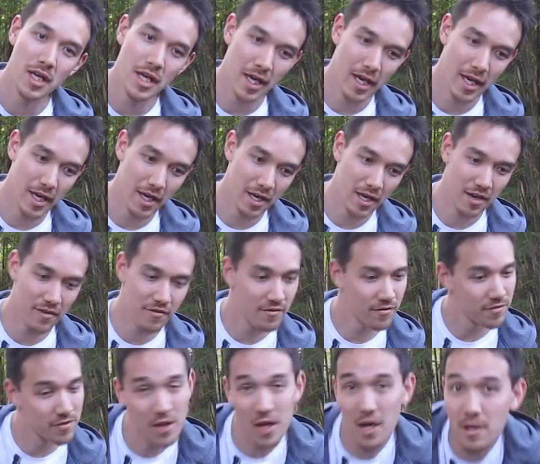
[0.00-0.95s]
and I
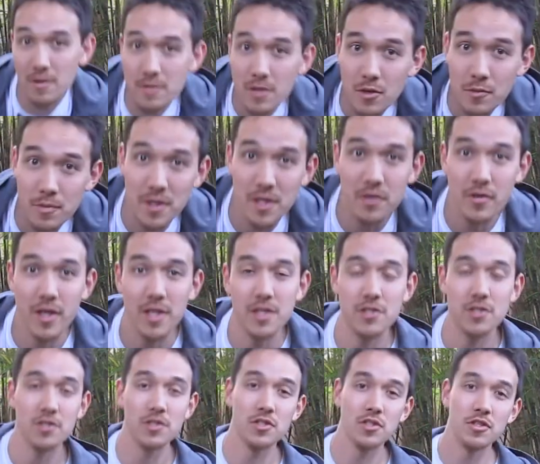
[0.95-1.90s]
thought it would be great
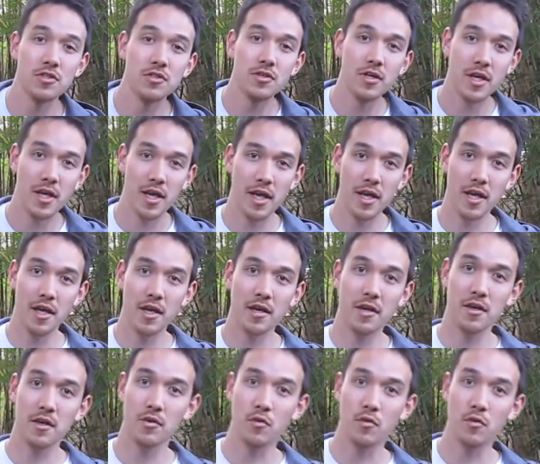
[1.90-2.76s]
to do a